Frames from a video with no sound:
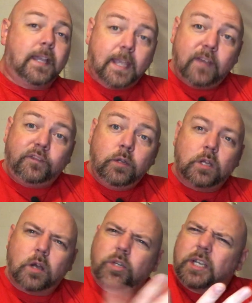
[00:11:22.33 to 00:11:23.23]
if you
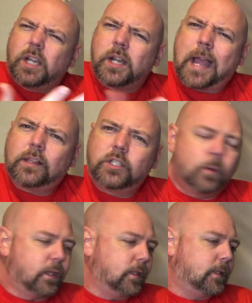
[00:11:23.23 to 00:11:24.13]
know, share your knowledge
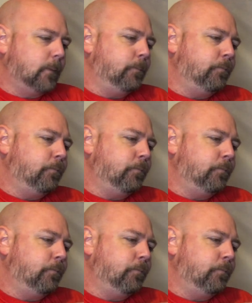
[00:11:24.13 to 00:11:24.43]
with us.